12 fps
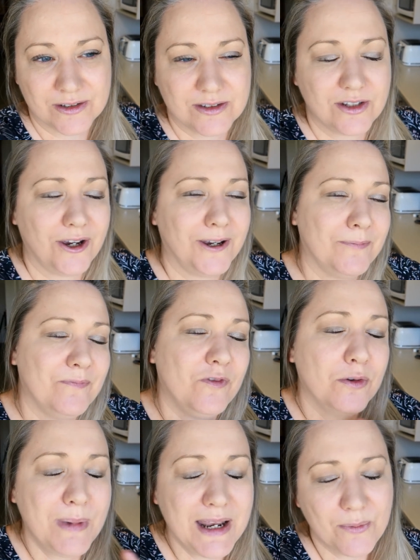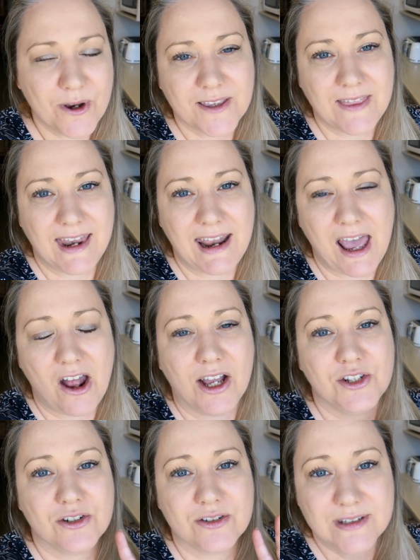So for me to work that out,
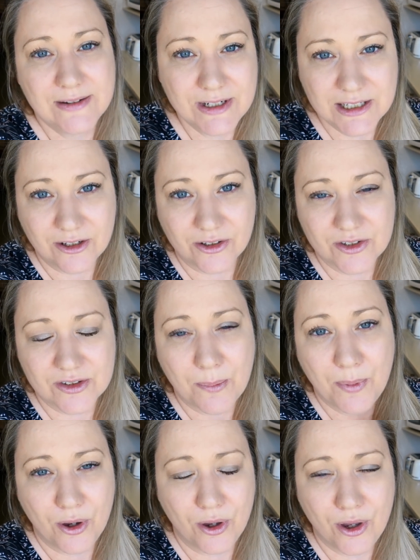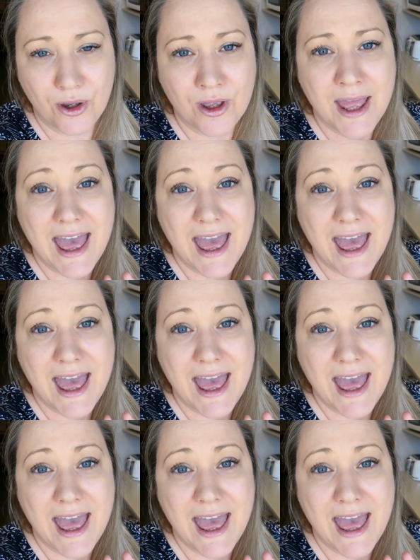I do $70 per